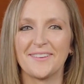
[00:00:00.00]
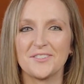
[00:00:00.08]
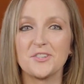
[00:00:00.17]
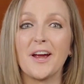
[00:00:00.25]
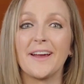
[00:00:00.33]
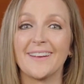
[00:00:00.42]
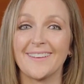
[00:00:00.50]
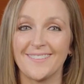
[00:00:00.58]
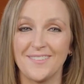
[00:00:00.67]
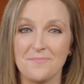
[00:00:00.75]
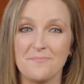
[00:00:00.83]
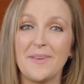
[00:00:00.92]
trying
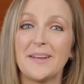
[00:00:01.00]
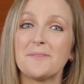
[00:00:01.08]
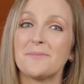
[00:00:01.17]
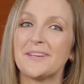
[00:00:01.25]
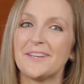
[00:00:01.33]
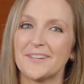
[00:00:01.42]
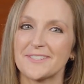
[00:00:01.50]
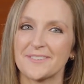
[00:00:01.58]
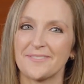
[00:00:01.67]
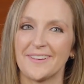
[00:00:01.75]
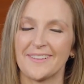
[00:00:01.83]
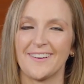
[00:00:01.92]
many years
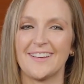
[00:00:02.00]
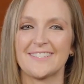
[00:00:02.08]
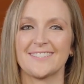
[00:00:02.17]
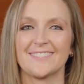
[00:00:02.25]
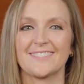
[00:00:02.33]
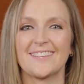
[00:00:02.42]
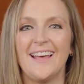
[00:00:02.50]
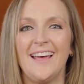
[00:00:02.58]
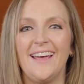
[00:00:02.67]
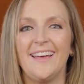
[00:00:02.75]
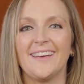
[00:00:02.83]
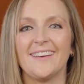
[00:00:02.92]
of getting licensed
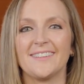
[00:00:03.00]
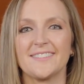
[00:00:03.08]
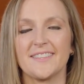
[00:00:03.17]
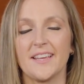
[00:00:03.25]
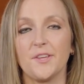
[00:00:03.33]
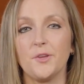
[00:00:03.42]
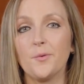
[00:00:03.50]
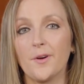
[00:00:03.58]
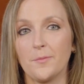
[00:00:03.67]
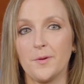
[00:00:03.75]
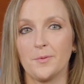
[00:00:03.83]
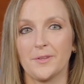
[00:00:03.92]
is that you
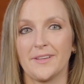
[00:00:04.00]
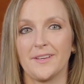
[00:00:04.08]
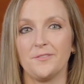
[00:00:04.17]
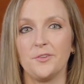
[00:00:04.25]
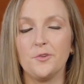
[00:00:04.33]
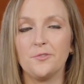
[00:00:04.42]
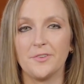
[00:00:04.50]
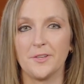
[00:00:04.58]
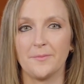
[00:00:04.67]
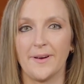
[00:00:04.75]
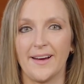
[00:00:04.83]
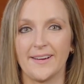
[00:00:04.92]
have people that give you
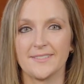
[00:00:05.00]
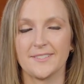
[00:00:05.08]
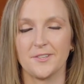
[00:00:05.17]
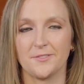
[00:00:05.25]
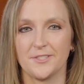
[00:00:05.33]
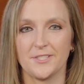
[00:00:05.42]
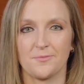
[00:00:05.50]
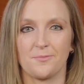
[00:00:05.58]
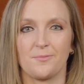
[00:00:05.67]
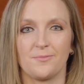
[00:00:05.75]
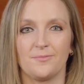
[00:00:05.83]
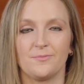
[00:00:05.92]
feedback. So just
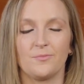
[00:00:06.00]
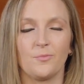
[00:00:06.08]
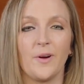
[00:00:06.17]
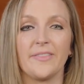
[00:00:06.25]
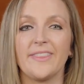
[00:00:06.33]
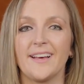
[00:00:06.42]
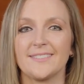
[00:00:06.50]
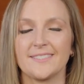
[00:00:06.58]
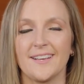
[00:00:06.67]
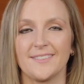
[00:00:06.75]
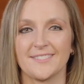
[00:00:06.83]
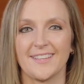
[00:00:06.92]
what that
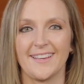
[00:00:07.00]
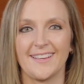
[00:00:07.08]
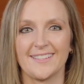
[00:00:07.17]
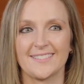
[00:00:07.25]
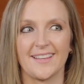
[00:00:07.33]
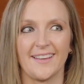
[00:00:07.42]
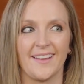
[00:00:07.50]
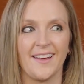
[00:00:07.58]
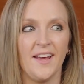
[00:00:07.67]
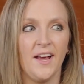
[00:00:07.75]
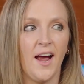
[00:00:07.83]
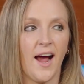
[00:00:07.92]
sounds like is like,
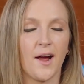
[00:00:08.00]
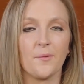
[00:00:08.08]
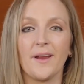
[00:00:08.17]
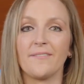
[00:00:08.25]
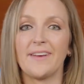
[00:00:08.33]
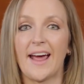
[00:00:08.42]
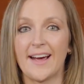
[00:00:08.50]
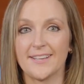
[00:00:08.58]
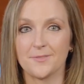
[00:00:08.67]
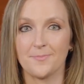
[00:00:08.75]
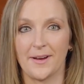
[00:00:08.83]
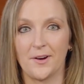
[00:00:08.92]
I would have to
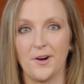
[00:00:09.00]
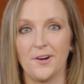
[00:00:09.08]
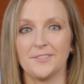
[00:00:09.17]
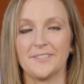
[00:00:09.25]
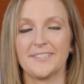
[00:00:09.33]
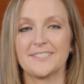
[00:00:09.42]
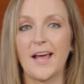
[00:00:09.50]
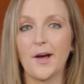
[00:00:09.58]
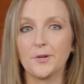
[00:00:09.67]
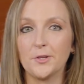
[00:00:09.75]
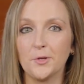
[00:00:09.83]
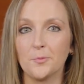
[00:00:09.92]
ask my colleagues, how
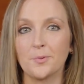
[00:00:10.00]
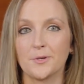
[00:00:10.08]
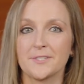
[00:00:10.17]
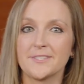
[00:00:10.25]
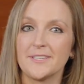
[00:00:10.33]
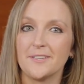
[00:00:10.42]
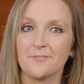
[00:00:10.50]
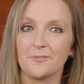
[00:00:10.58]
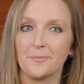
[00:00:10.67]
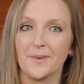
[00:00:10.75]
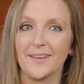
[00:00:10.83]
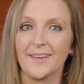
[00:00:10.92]
do you perceive
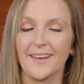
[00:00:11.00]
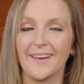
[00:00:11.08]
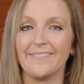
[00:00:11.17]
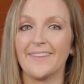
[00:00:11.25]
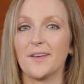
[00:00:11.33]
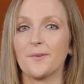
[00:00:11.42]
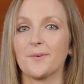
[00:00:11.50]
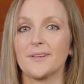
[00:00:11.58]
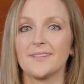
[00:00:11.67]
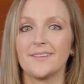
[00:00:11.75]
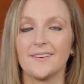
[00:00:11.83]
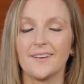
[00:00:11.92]
me? And they
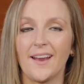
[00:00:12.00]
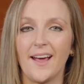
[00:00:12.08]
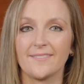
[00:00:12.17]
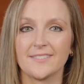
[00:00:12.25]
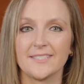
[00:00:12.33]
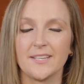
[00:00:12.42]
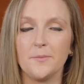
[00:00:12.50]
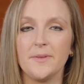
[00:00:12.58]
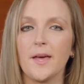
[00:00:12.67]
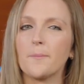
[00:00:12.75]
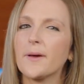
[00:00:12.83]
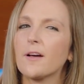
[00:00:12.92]
would have to tell me
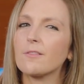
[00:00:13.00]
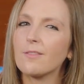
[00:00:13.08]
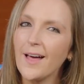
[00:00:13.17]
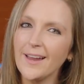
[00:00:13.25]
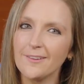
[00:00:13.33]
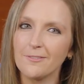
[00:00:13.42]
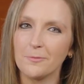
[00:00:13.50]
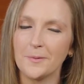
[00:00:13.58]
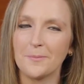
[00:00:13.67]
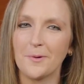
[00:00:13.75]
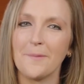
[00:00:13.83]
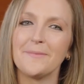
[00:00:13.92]
that. But a lot of
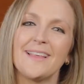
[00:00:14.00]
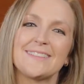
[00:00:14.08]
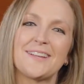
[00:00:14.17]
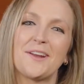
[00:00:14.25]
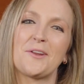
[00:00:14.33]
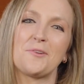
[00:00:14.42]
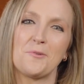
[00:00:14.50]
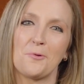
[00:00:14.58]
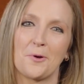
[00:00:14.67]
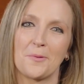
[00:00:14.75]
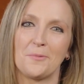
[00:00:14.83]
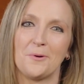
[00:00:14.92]
people, that's not a
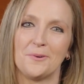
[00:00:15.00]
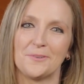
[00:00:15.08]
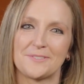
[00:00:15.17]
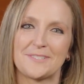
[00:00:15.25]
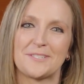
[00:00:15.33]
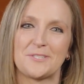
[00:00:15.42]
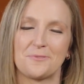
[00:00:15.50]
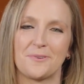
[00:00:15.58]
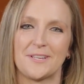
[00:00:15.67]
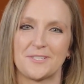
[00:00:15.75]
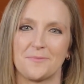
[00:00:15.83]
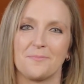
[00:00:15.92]
normal
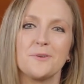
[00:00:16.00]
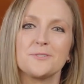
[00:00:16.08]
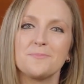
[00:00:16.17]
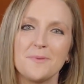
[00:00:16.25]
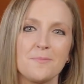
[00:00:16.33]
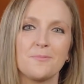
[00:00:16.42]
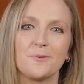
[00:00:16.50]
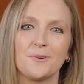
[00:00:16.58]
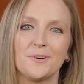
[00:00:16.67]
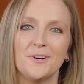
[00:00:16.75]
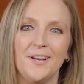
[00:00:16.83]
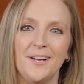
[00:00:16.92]
situation. Most
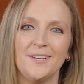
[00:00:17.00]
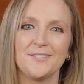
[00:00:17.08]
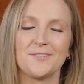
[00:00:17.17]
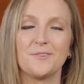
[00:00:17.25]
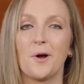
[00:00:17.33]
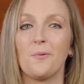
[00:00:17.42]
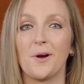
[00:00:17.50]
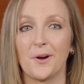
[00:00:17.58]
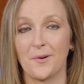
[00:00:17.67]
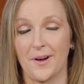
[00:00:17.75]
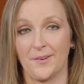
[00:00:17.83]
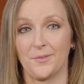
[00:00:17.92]
people do not walk
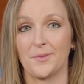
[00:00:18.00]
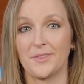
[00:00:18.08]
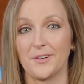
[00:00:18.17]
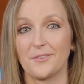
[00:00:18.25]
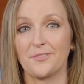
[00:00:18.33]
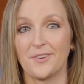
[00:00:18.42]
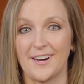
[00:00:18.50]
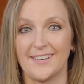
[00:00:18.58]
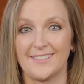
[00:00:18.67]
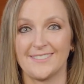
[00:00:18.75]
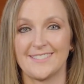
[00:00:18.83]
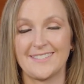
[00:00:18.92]
around with their
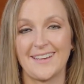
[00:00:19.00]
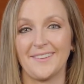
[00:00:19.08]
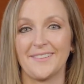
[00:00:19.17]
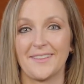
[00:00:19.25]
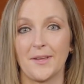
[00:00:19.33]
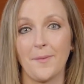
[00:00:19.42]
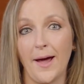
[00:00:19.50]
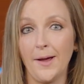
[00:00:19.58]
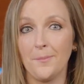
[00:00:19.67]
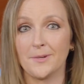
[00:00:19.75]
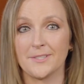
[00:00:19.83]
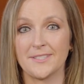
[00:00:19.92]
friends telling them, I
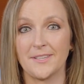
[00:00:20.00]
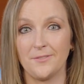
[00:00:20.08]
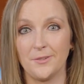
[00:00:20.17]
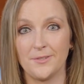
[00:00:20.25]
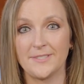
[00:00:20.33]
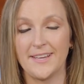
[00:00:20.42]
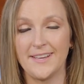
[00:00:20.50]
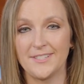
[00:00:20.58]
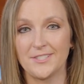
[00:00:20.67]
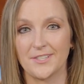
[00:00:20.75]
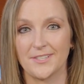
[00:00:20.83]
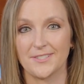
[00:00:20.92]
perceive you as
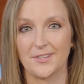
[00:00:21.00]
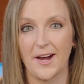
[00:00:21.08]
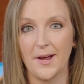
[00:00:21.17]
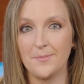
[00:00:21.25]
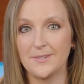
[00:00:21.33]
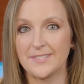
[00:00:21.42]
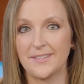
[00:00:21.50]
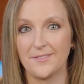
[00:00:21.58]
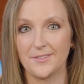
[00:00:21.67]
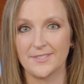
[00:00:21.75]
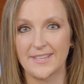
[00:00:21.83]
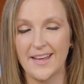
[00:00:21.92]
anxious, or I perceive
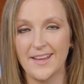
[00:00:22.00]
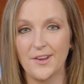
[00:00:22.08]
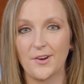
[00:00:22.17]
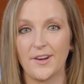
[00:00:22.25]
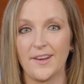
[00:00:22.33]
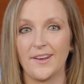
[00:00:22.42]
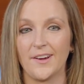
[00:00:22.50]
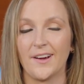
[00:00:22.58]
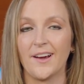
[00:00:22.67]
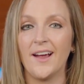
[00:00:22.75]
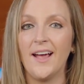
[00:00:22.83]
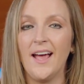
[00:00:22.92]
you as angry,
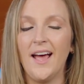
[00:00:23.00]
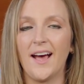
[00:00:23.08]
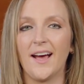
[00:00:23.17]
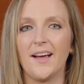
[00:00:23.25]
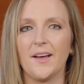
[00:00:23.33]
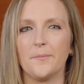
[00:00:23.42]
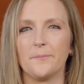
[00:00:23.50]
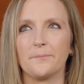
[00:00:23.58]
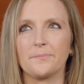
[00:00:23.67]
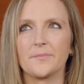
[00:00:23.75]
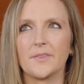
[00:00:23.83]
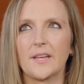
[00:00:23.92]
or, and